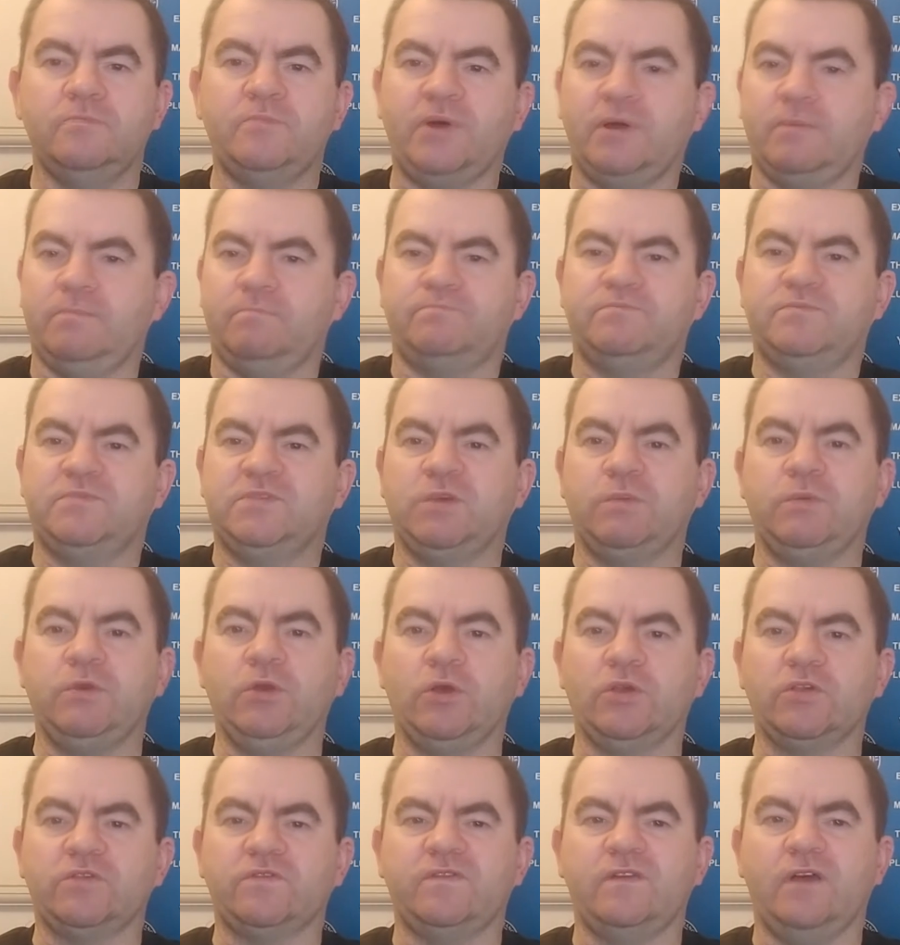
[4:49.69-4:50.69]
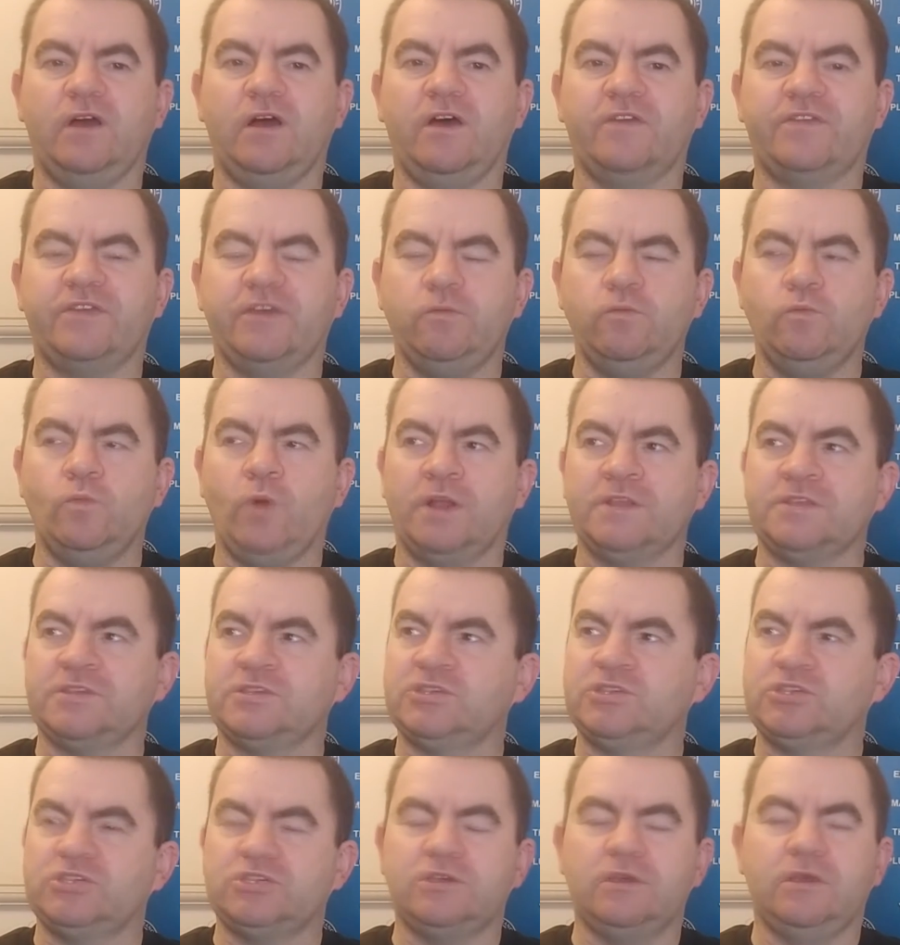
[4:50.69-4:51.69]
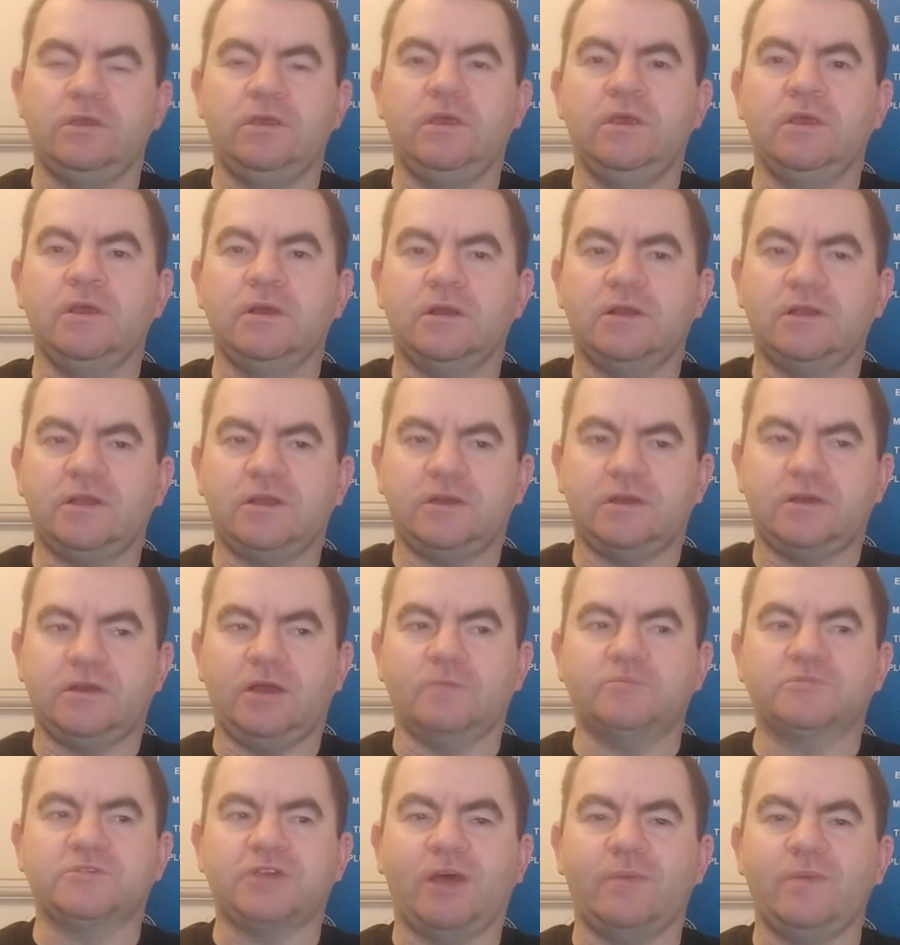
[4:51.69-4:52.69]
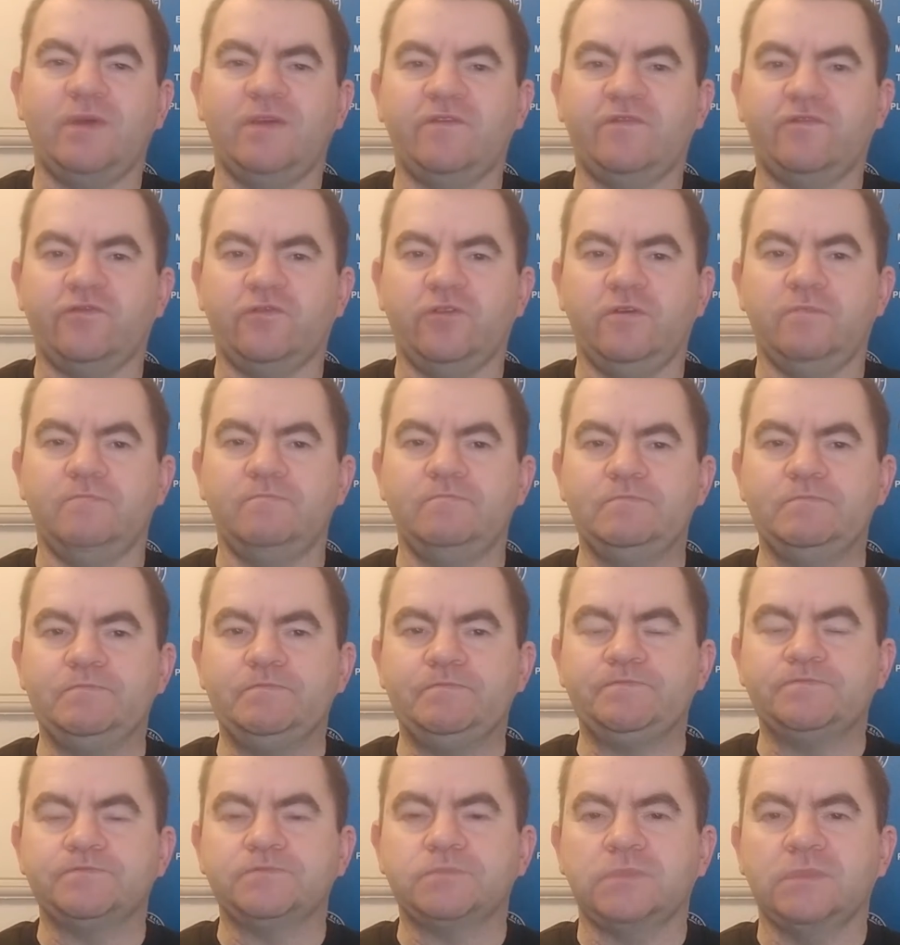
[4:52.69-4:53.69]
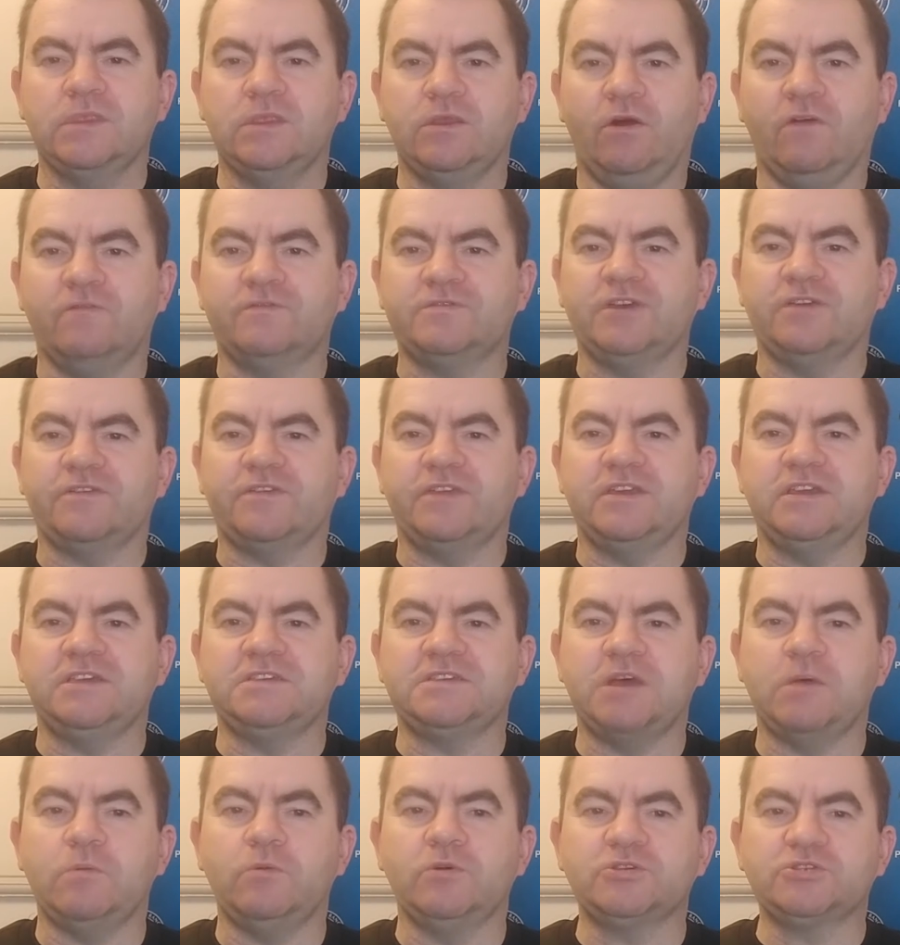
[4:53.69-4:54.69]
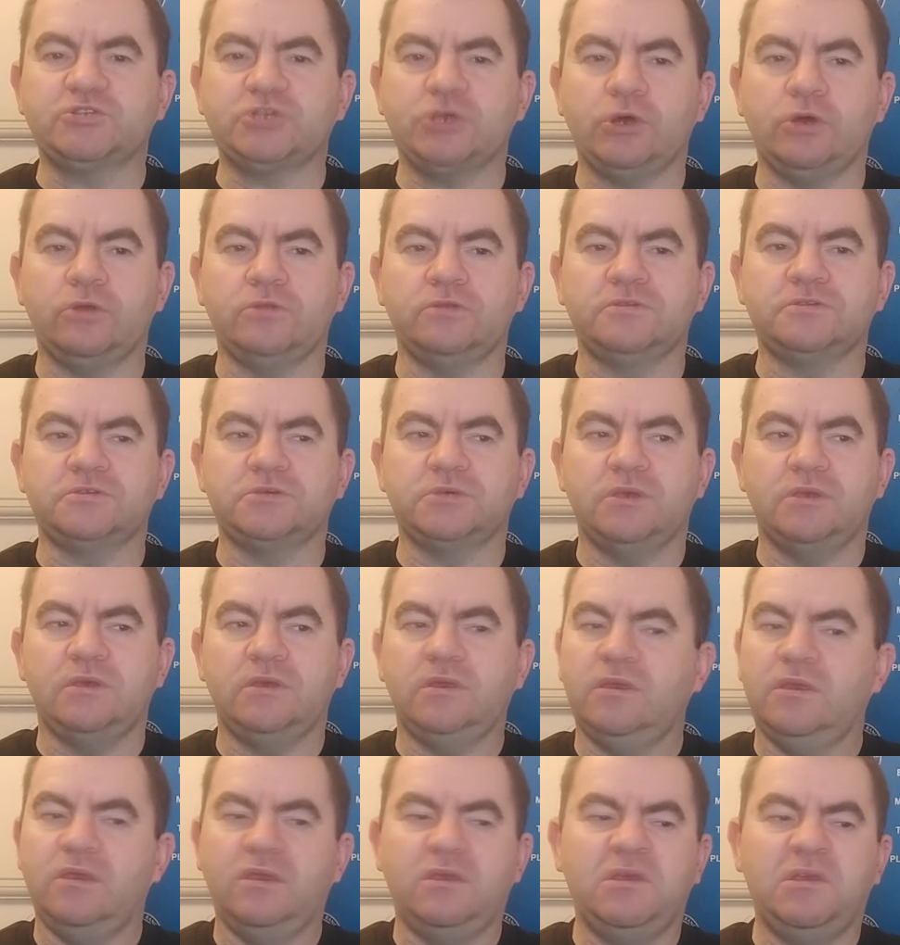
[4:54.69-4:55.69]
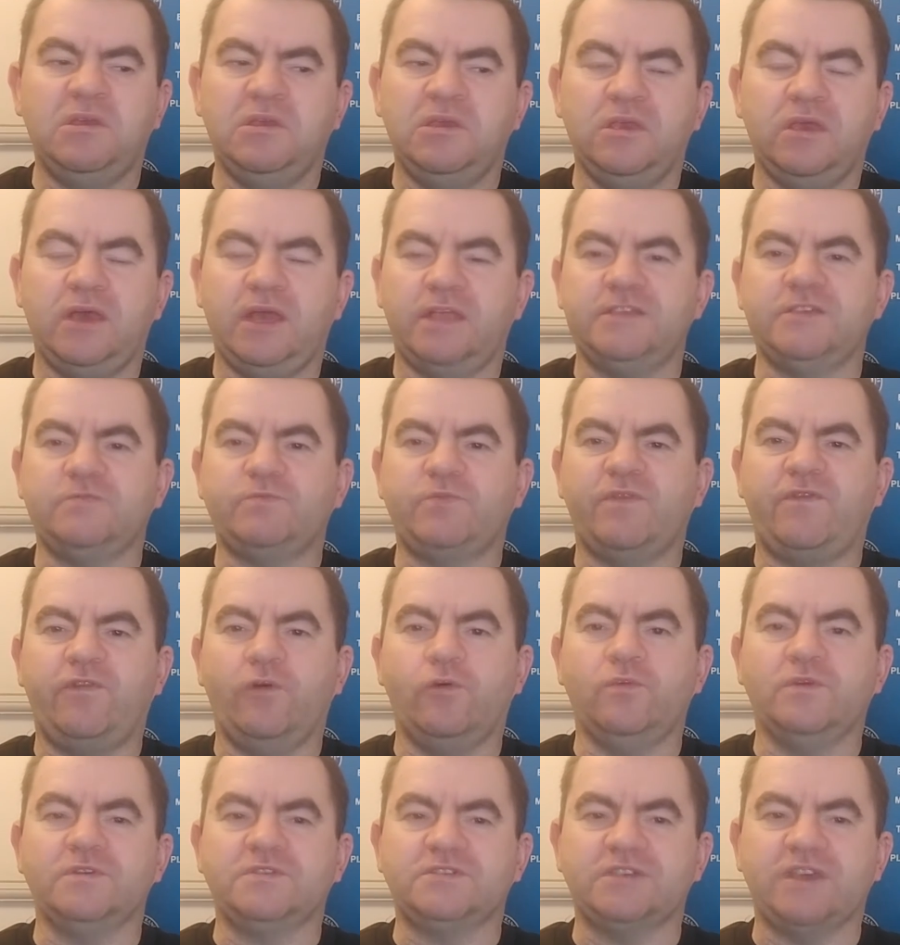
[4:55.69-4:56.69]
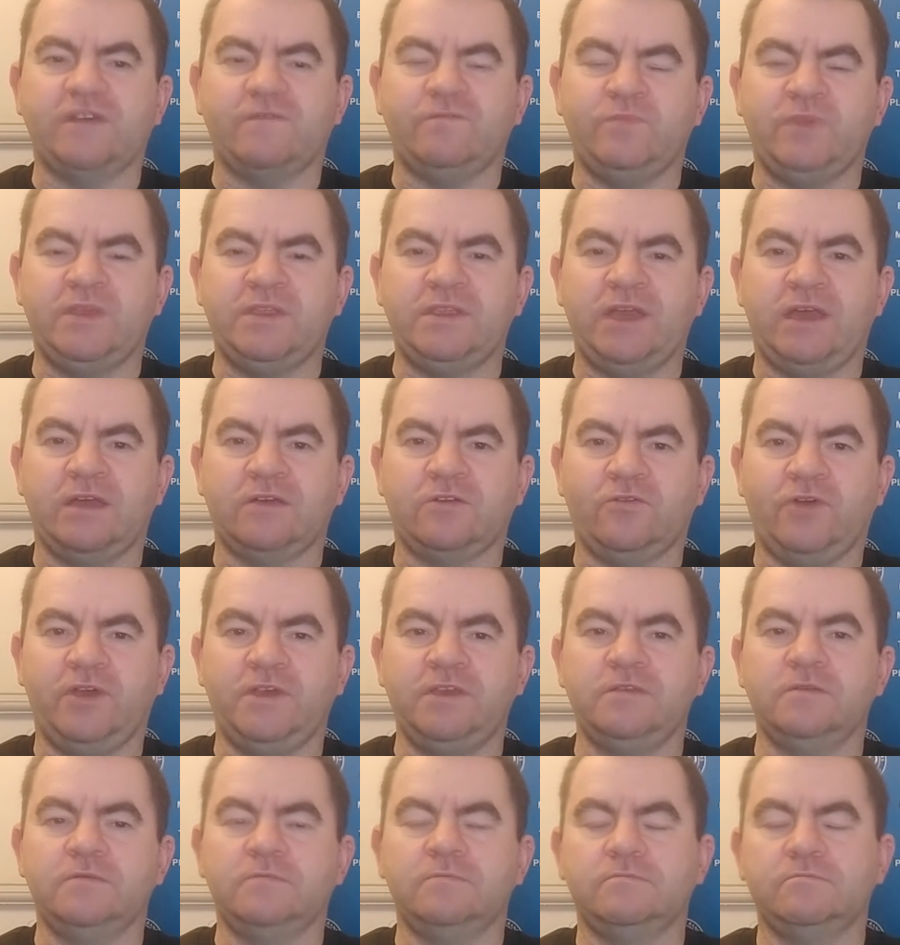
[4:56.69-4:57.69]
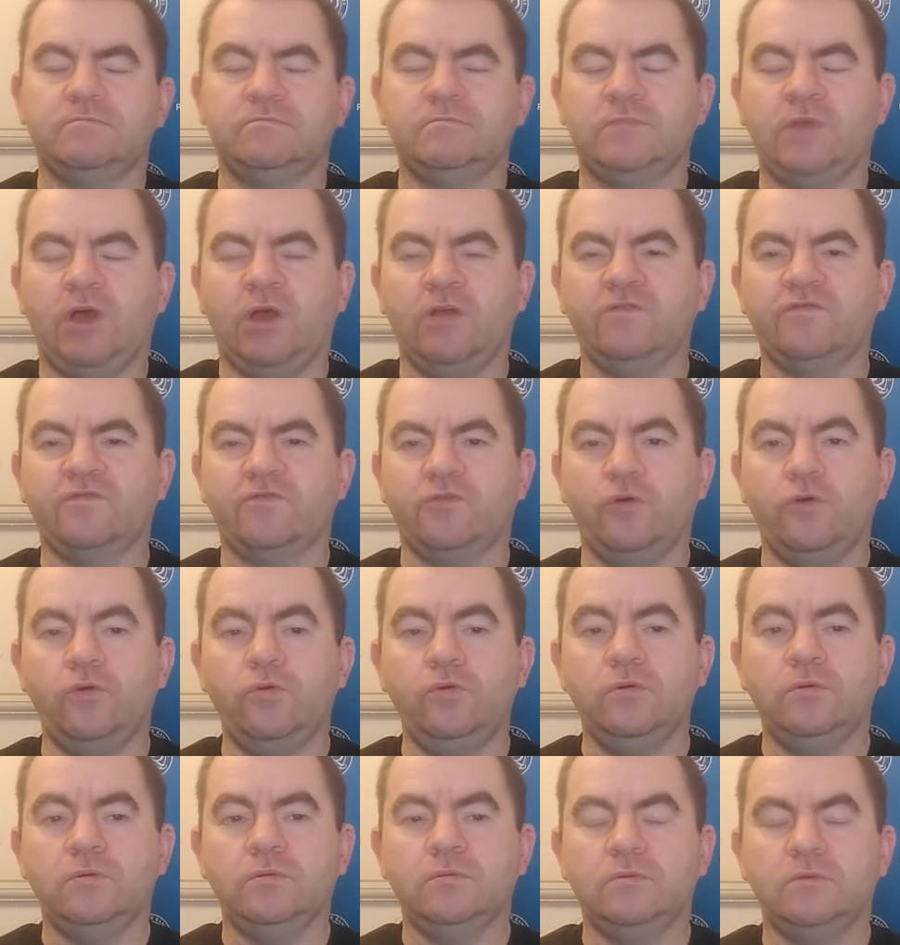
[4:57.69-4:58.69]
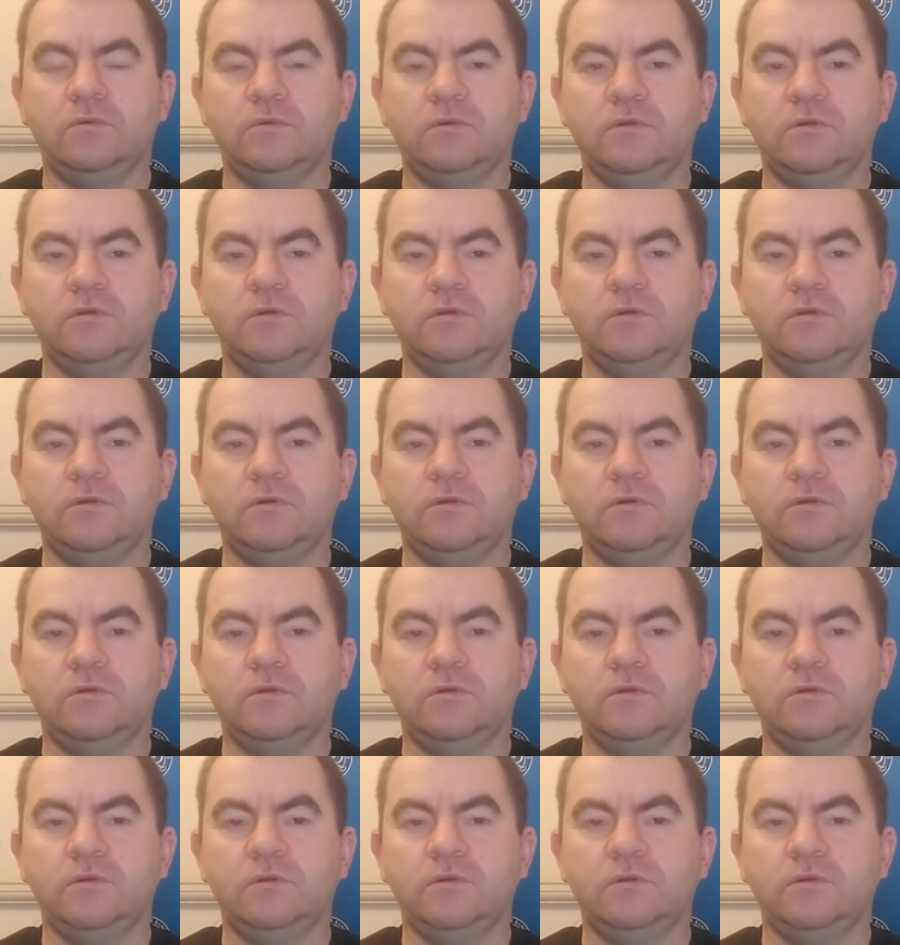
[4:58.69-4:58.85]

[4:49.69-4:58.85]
But to be honest with you, I think once Cubs come in for him, obviously, I think his head was turned and his performances haven't been that great overall.